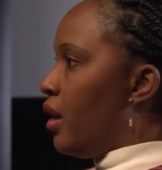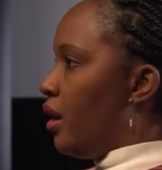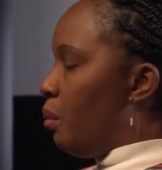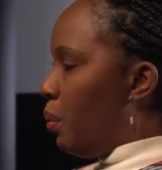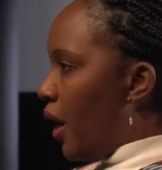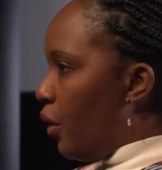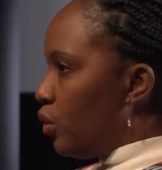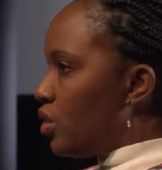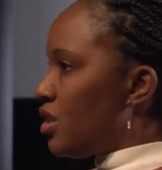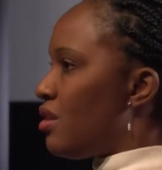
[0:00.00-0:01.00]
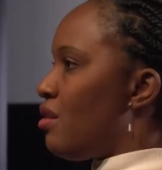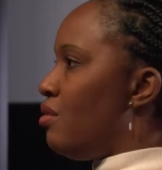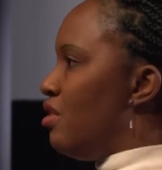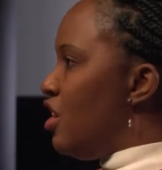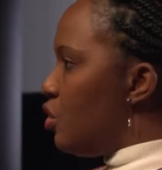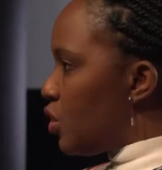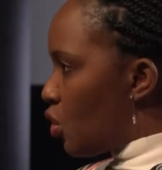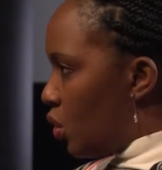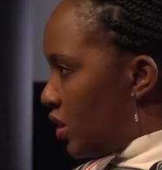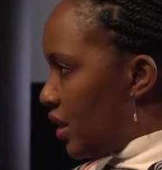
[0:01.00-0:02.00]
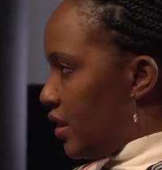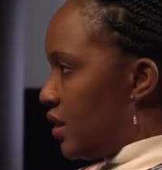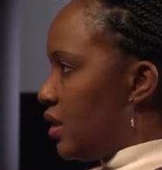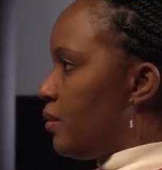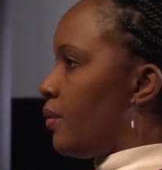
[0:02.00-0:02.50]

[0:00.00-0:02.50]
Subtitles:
about news content